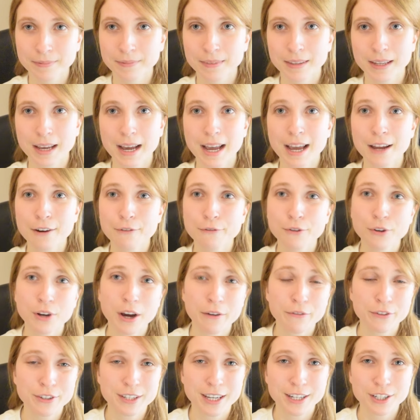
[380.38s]
I had a few
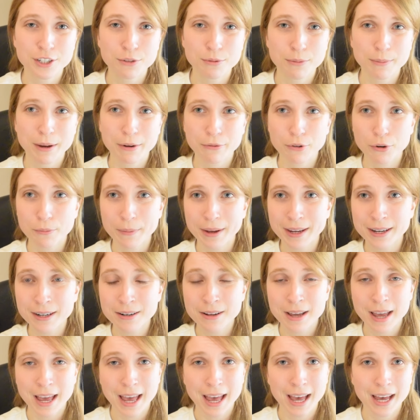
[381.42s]
conversations with my roommate,
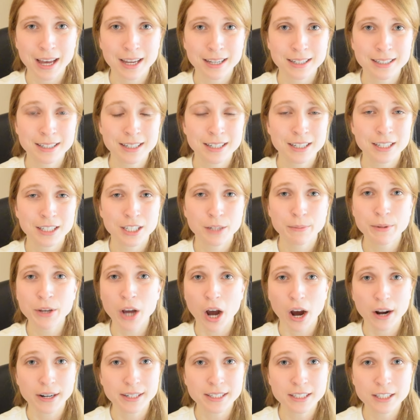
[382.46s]
and to be
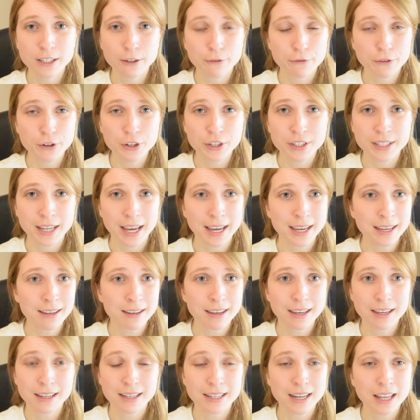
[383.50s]
honest, the first day,
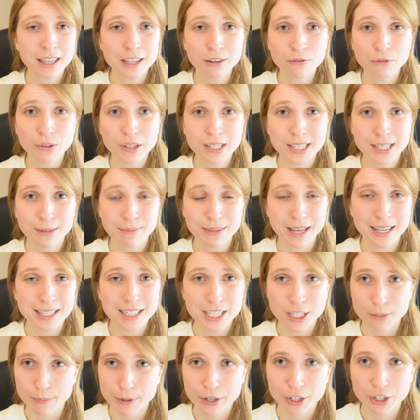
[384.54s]
nothing really seemed that
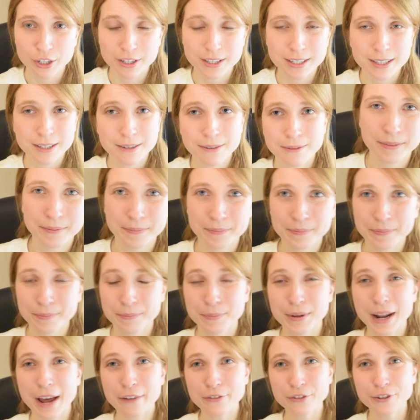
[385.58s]
suspicious.
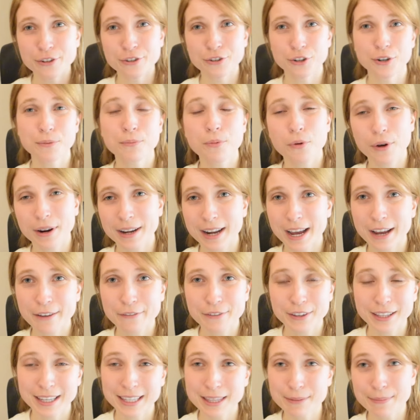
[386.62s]
But after a certain point, I
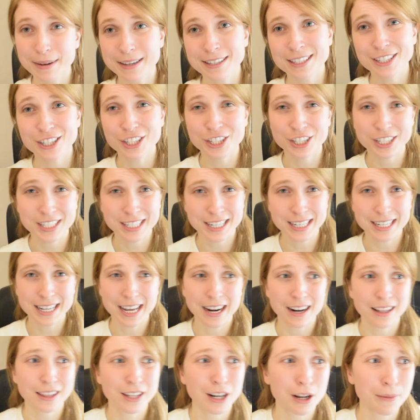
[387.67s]
feel like the messages did
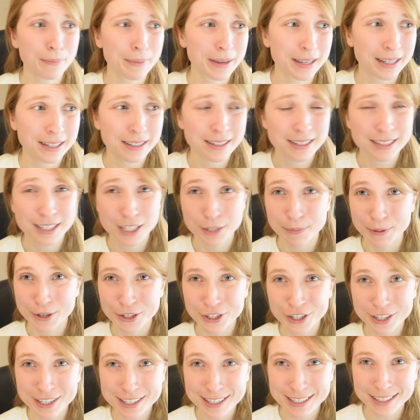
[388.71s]
get a little bit
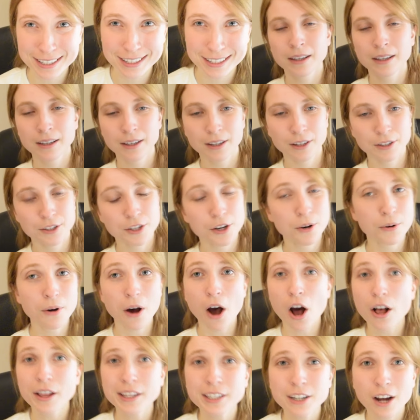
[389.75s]
suspicious. So
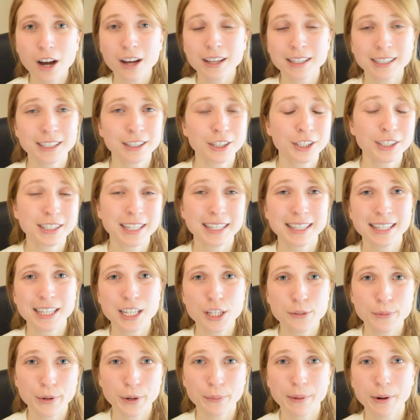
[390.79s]
all in all, it looked like the
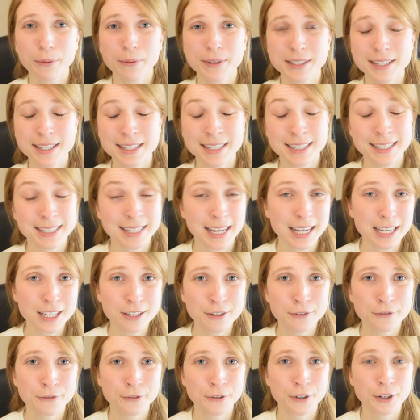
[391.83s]
experiment was a
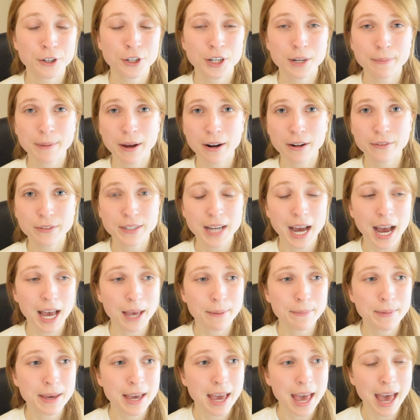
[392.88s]
success for a good amount of
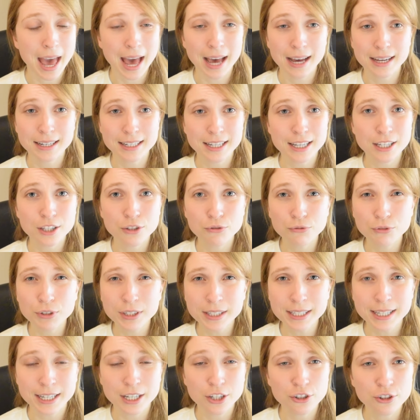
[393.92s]
time, and it's
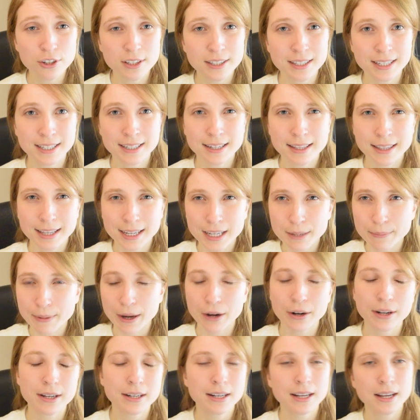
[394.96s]
really interesting to think
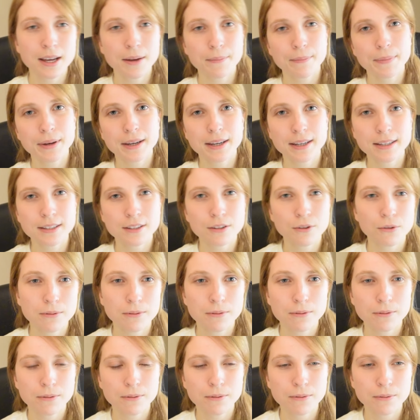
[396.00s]
about it, because
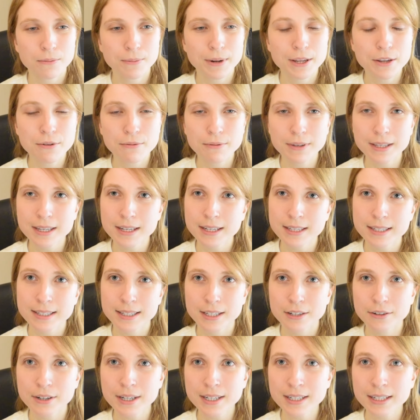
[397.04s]
when you really
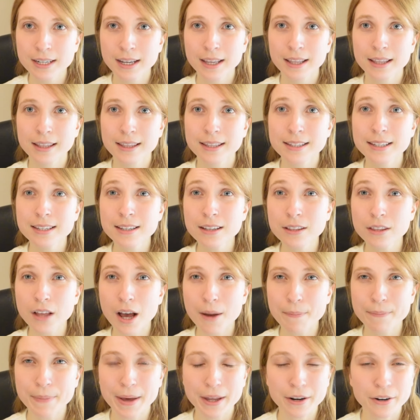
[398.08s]
consider it, this is a
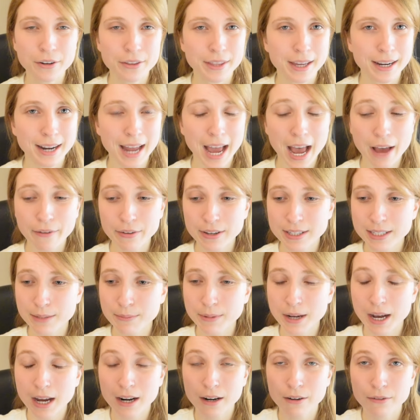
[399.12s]
lot better than having some
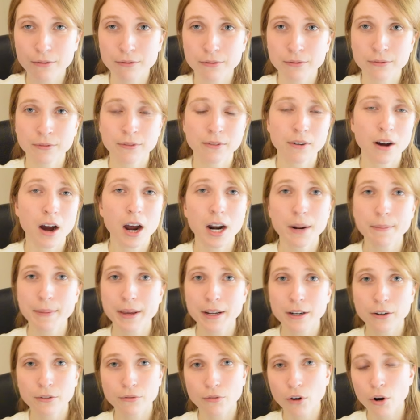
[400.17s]
kind of
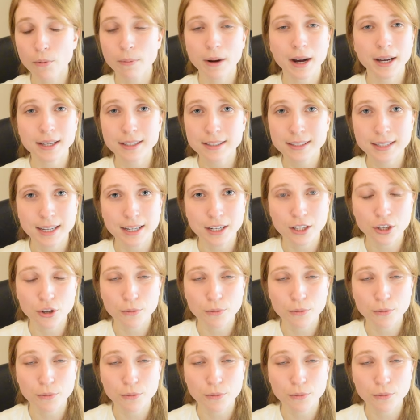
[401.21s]
automated robot sending you